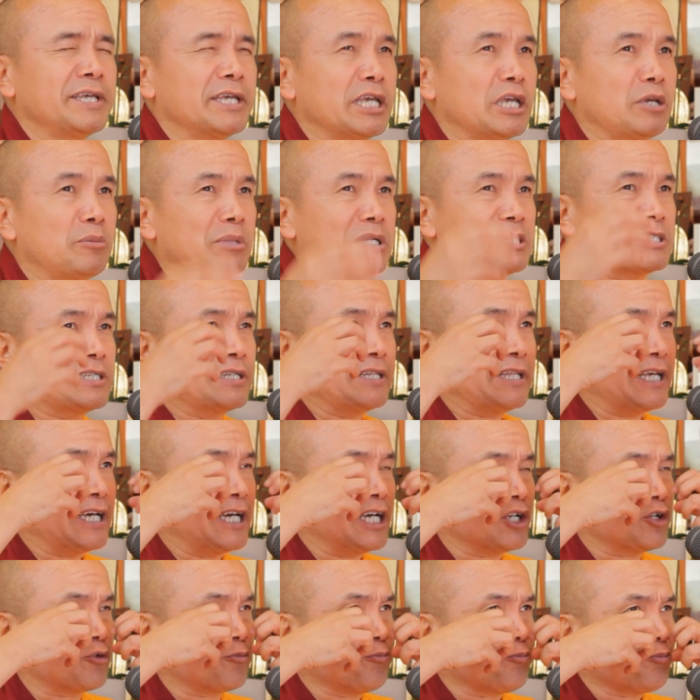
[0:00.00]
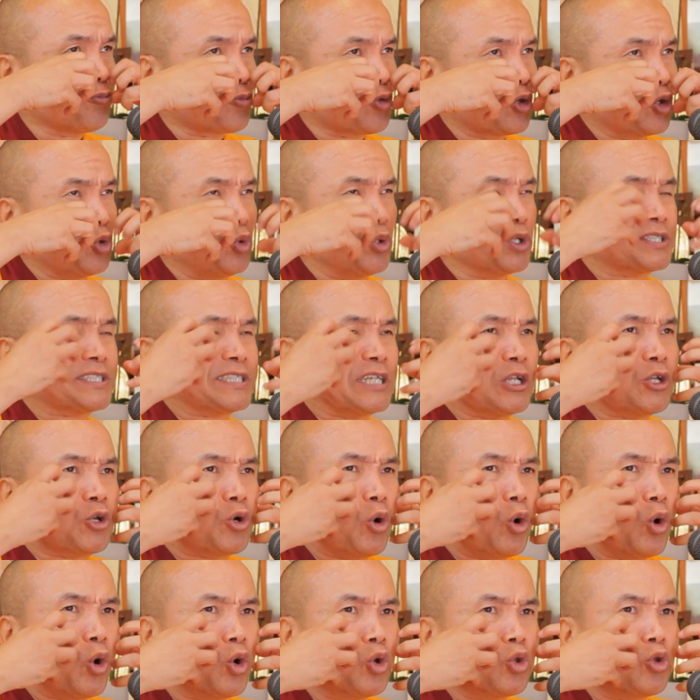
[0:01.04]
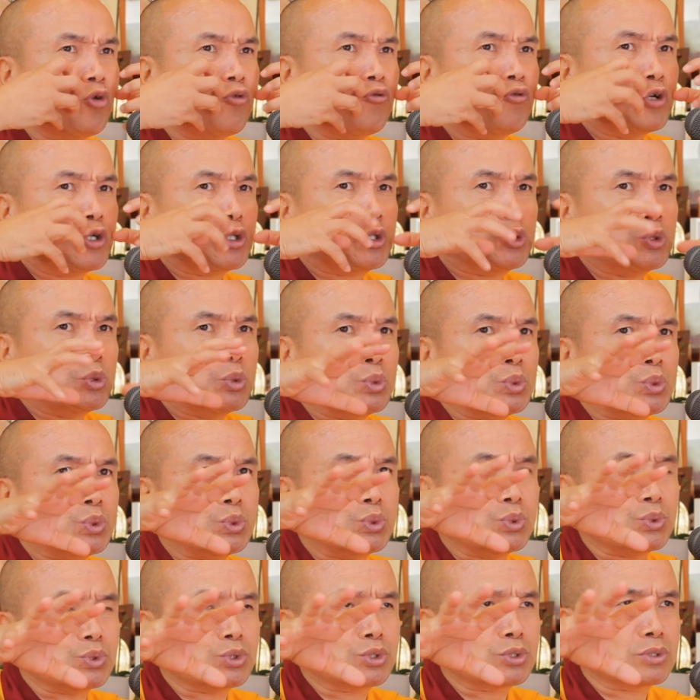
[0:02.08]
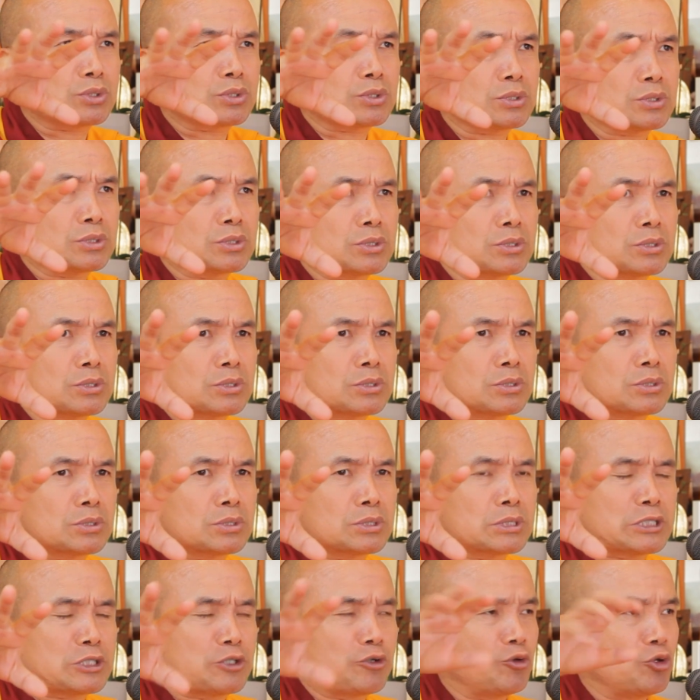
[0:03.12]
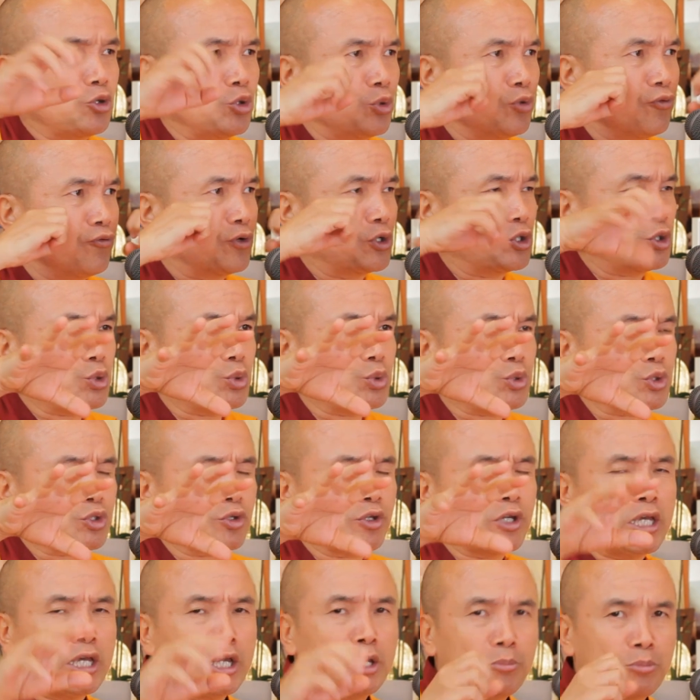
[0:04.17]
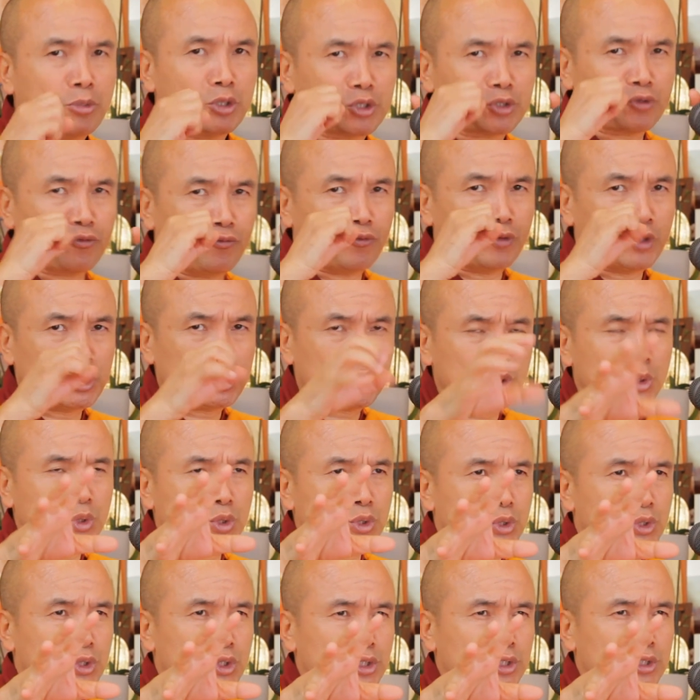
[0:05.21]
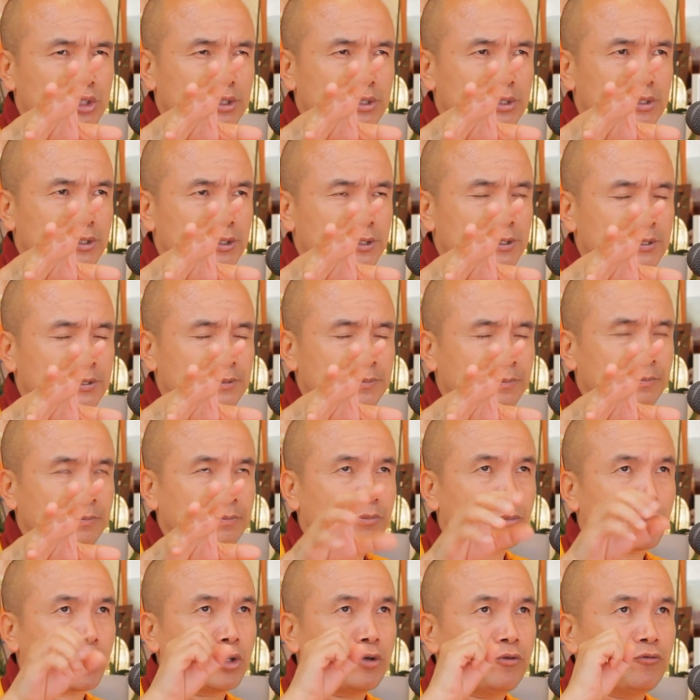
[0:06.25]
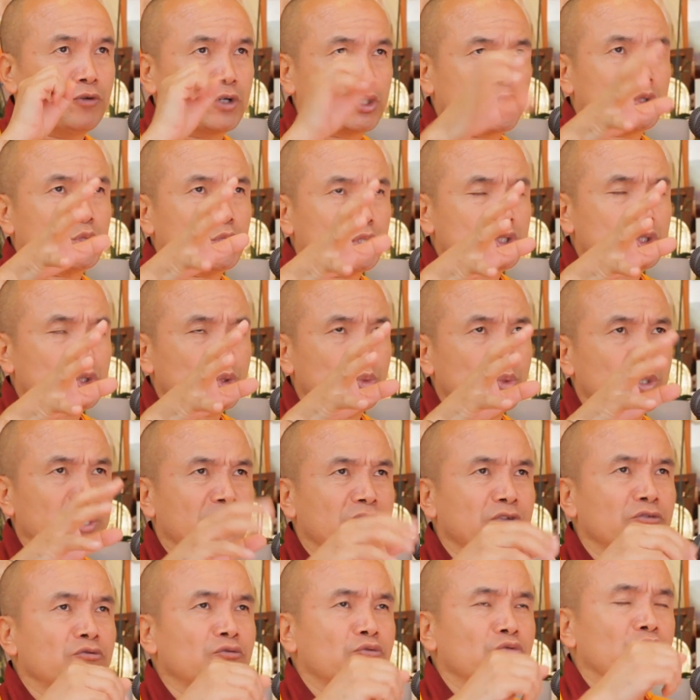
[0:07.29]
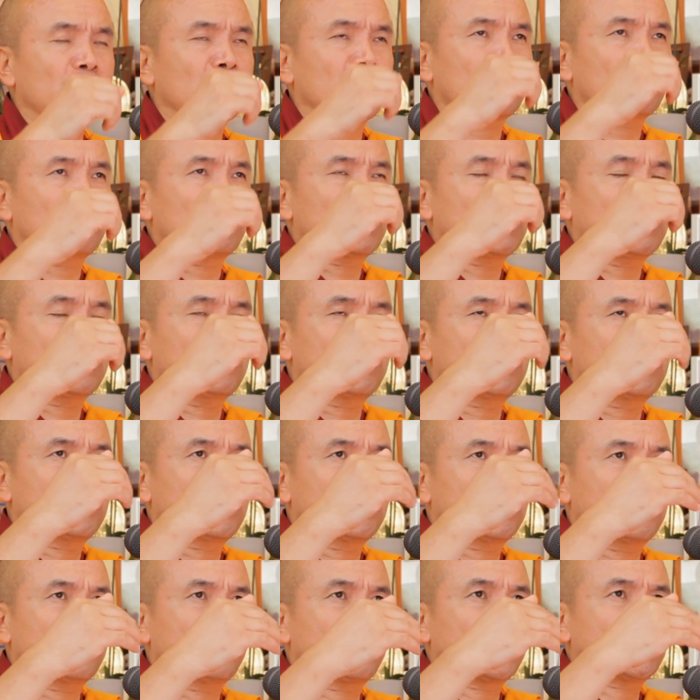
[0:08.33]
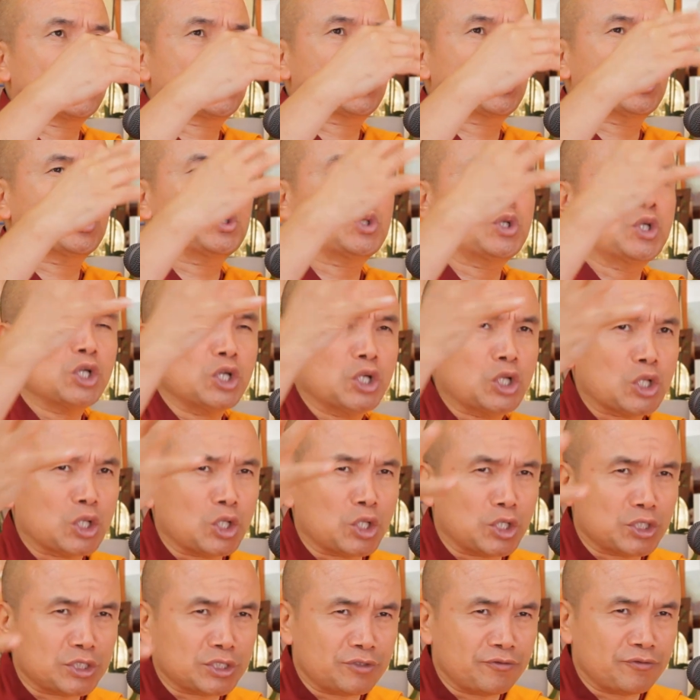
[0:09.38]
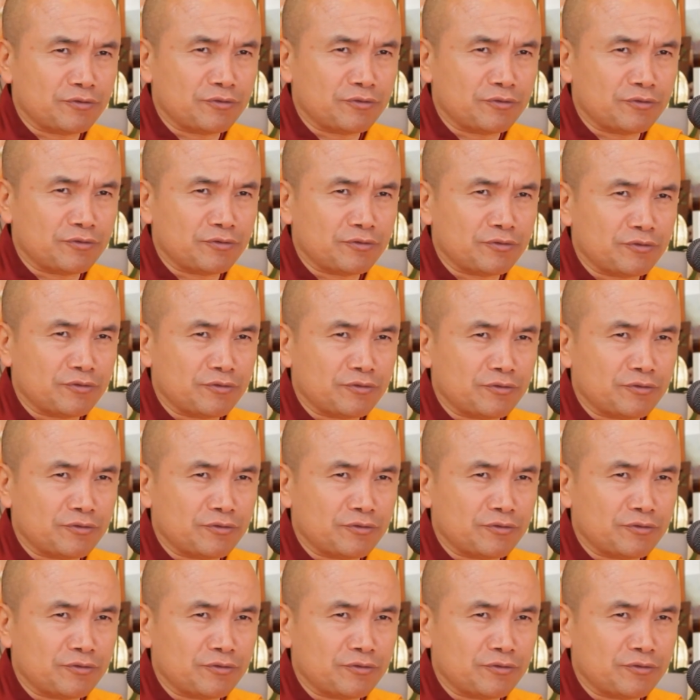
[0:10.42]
Imagine that you are sending all your virtues. Your virtues, because the virtues will give rise to longevity,